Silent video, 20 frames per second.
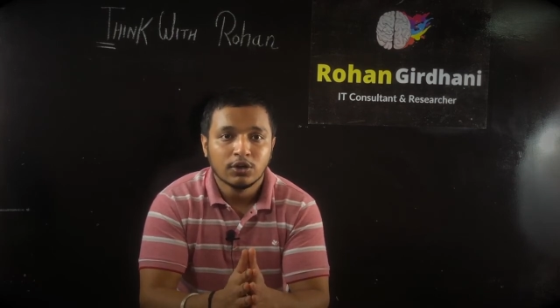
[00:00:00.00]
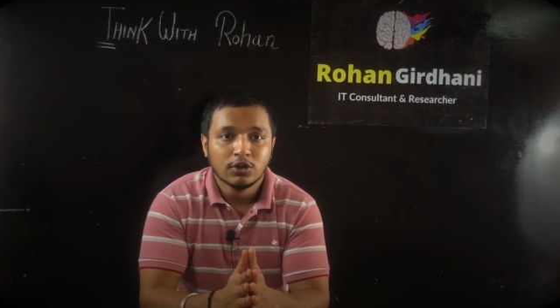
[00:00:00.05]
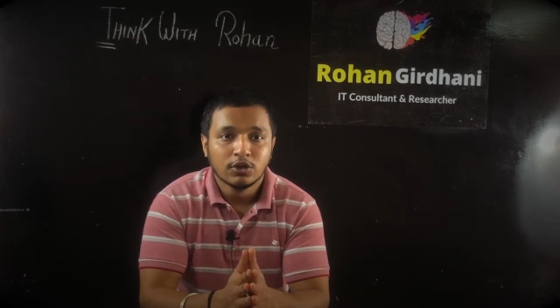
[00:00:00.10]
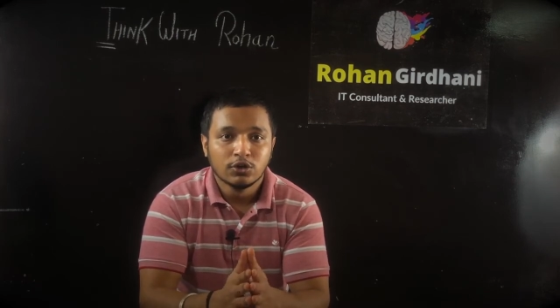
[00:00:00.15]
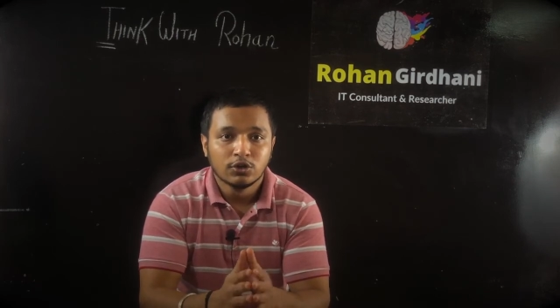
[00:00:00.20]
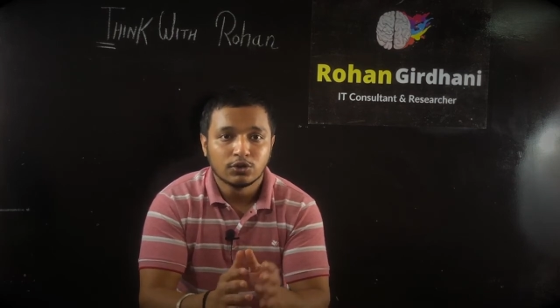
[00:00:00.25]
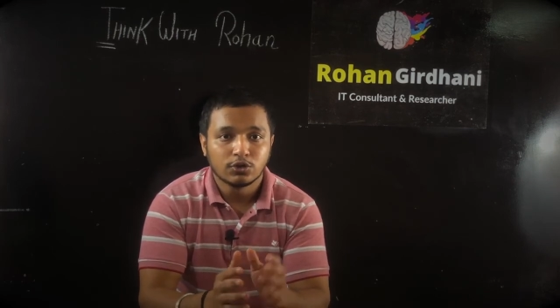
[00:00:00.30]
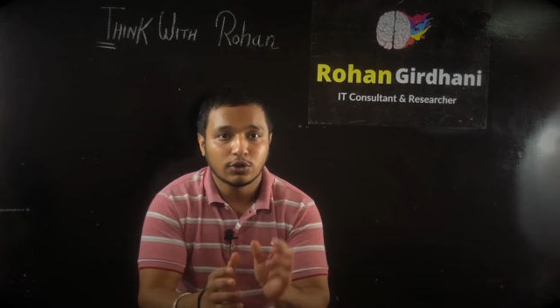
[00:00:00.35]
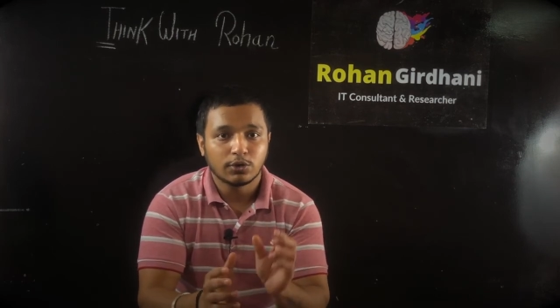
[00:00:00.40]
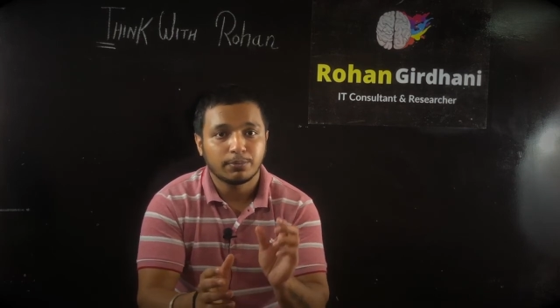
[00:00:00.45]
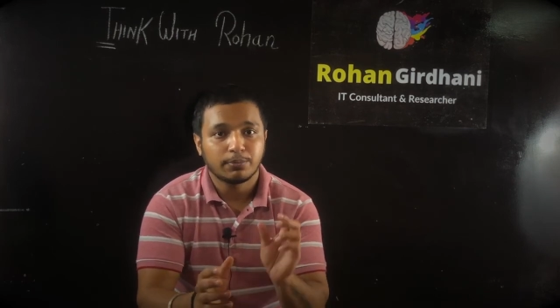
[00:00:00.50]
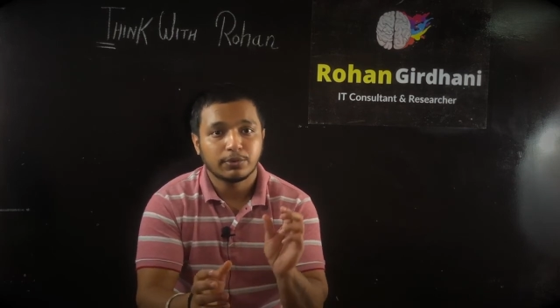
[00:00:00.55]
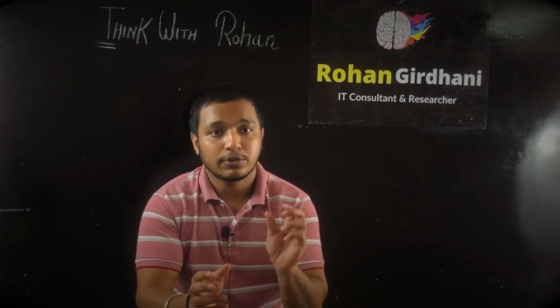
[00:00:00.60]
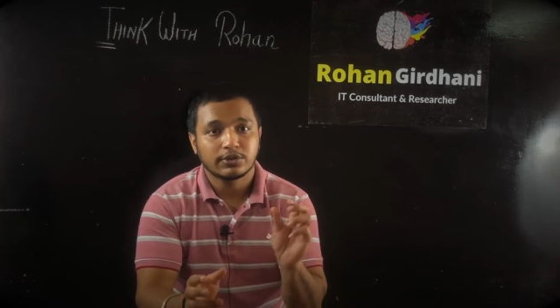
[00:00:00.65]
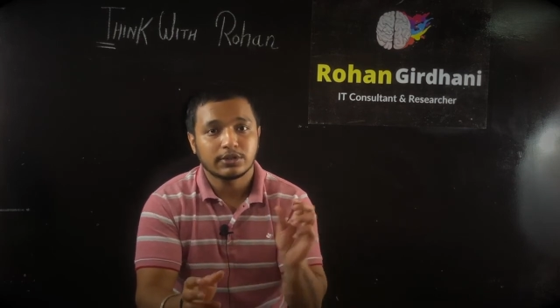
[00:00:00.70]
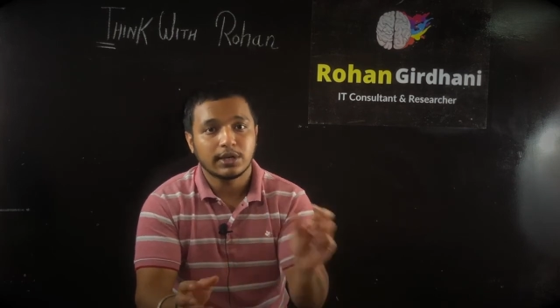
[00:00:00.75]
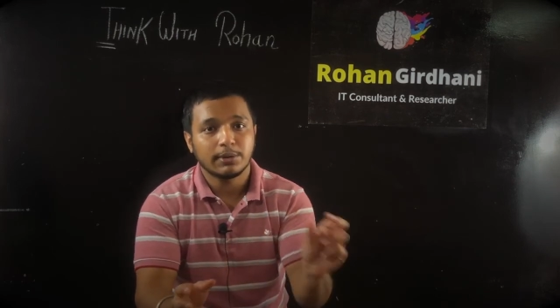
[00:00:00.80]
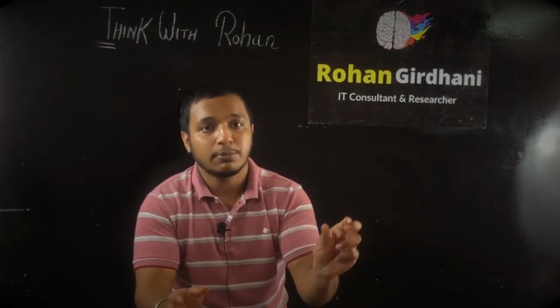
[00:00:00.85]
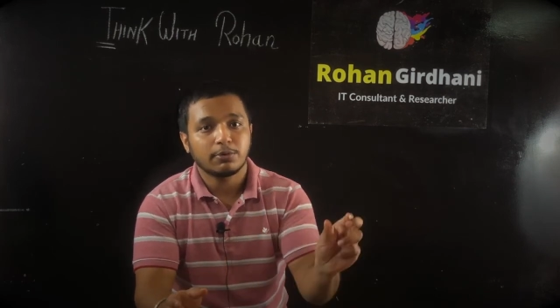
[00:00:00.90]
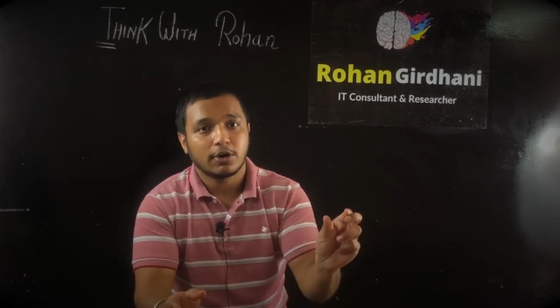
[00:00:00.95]
So
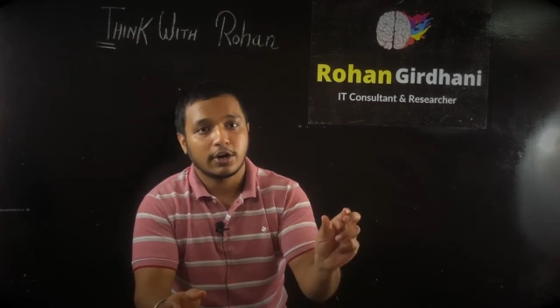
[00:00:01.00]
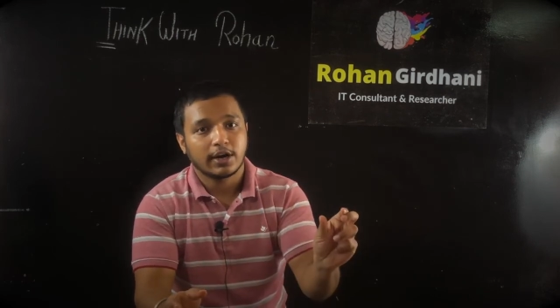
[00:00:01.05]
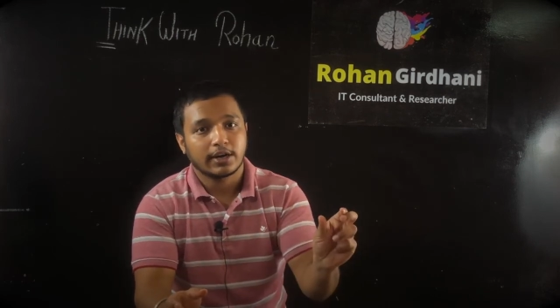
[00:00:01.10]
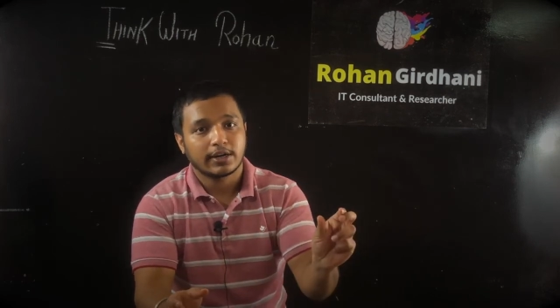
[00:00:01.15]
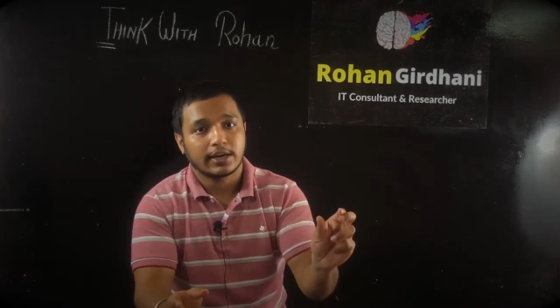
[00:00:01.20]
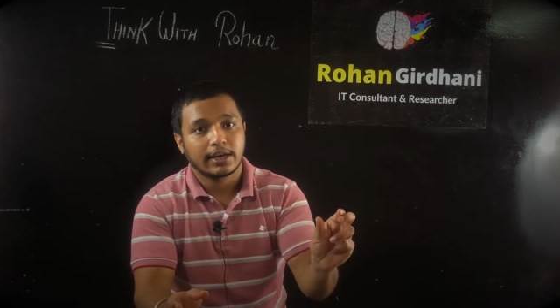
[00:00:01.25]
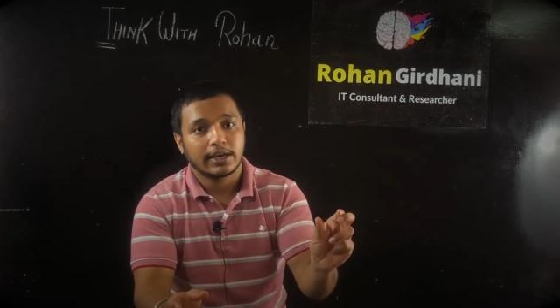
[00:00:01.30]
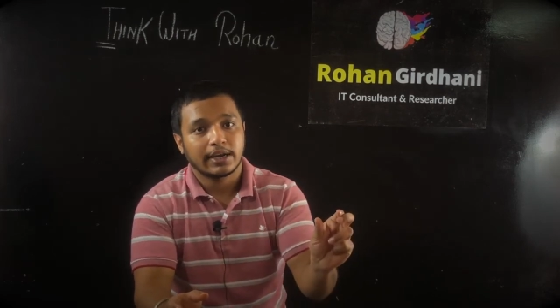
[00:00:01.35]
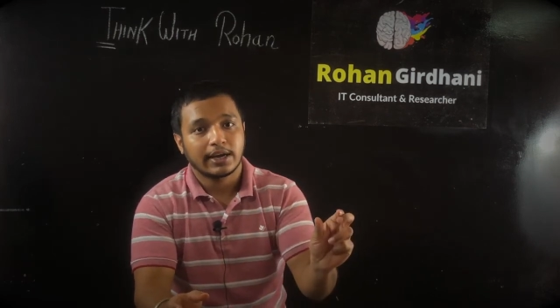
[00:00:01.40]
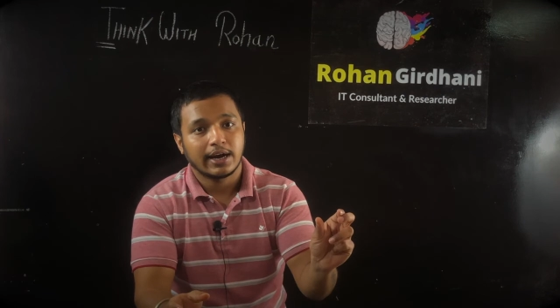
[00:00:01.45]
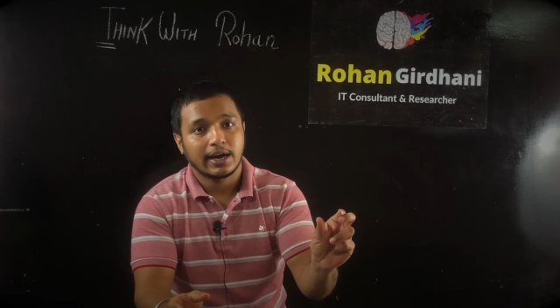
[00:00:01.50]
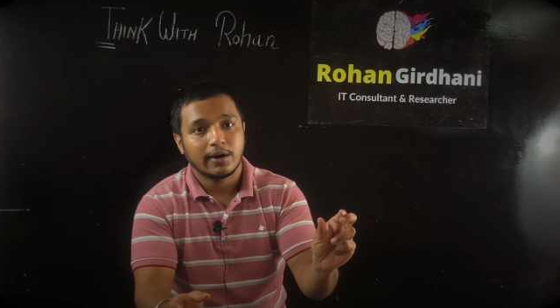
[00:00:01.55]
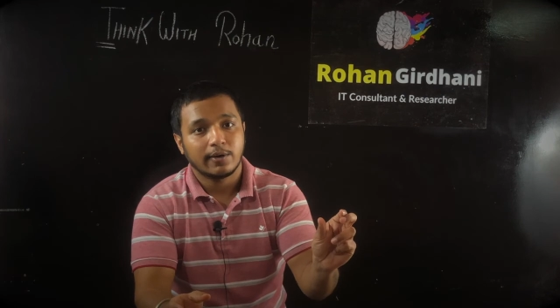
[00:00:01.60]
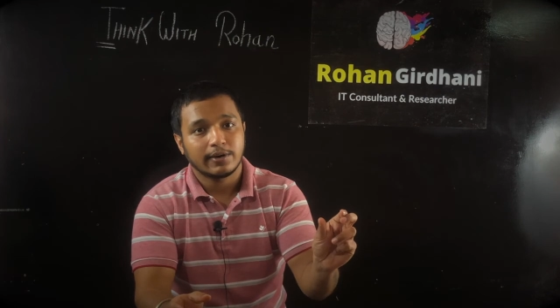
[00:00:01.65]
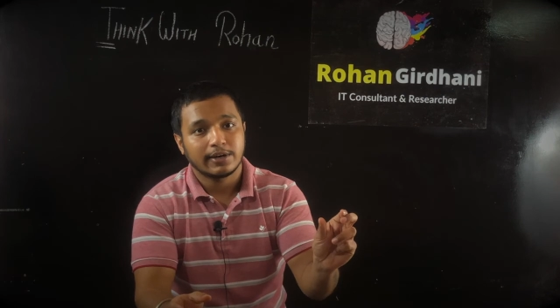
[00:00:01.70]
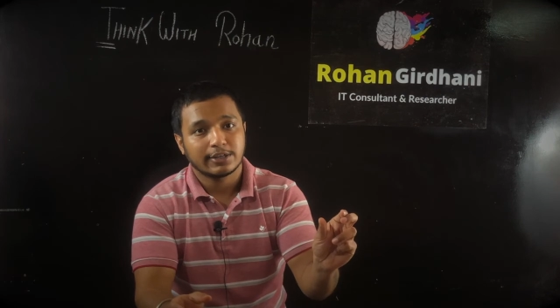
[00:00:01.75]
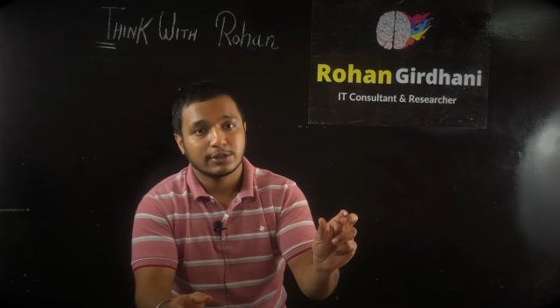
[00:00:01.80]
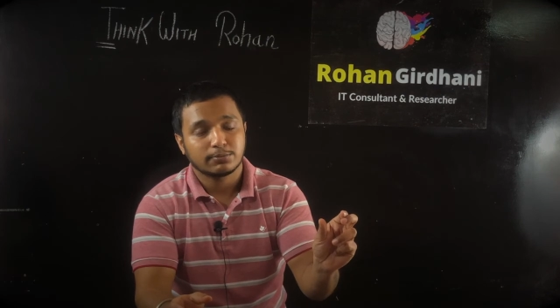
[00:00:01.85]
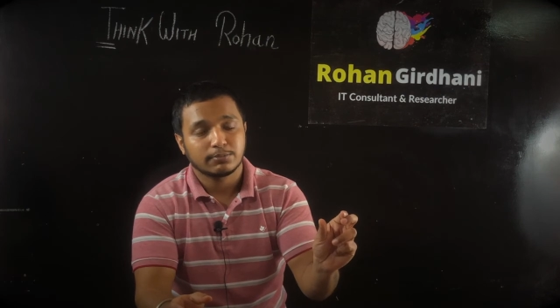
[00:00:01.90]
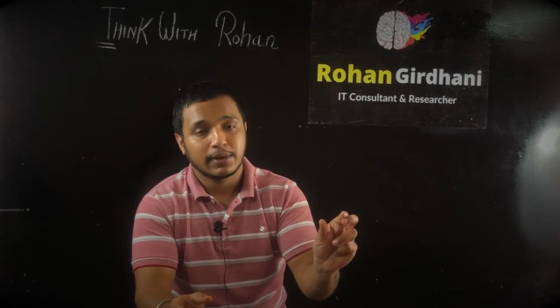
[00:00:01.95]
see product A, how it is